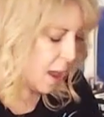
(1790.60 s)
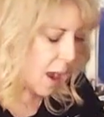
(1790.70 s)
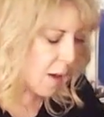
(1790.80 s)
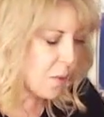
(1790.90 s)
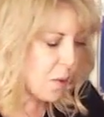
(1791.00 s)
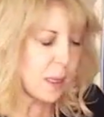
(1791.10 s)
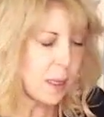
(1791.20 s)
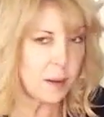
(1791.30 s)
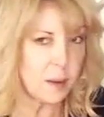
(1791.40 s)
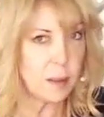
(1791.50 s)
I really,
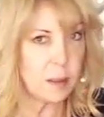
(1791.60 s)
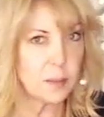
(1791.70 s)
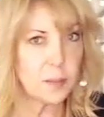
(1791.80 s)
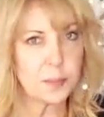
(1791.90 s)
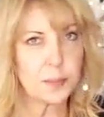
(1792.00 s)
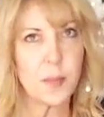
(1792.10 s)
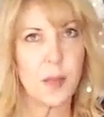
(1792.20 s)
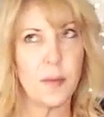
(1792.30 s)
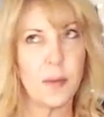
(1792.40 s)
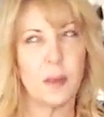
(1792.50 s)

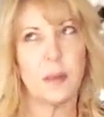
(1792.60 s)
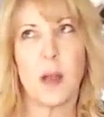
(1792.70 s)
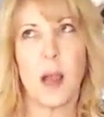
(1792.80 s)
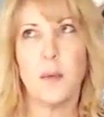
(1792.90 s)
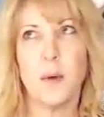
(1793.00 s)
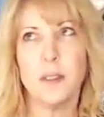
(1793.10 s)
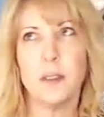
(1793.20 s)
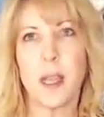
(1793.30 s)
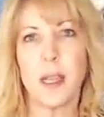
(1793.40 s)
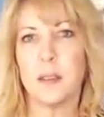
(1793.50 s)
if I wouldn't
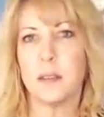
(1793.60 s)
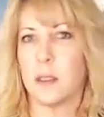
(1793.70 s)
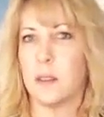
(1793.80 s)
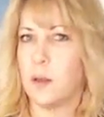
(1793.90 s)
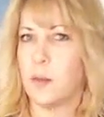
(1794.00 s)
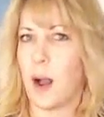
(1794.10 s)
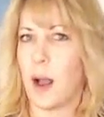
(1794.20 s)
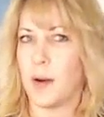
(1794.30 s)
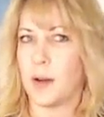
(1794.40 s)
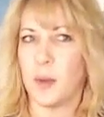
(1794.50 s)
say this to new buyers,